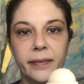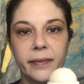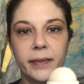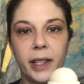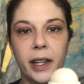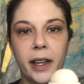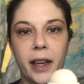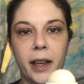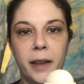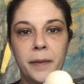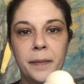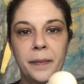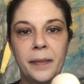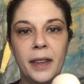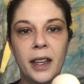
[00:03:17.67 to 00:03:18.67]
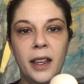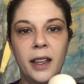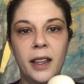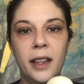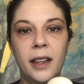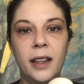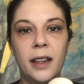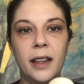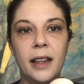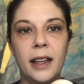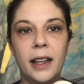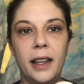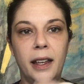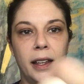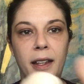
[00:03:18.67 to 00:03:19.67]
Okay.
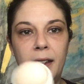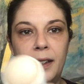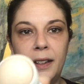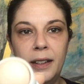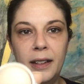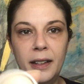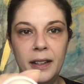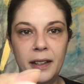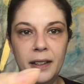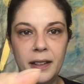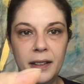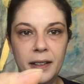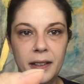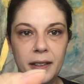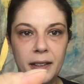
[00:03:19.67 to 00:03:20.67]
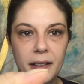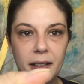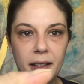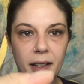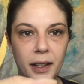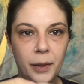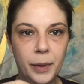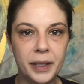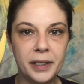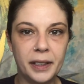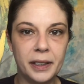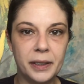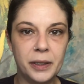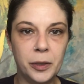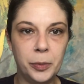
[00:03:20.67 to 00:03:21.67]
And he was like
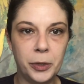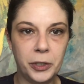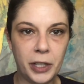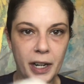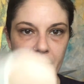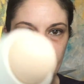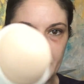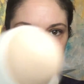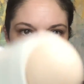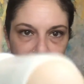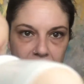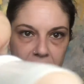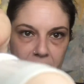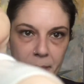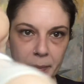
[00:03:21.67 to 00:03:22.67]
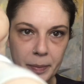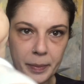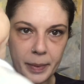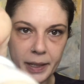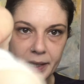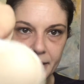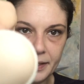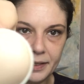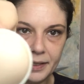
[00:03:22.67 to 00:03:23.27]
super shiny on top, but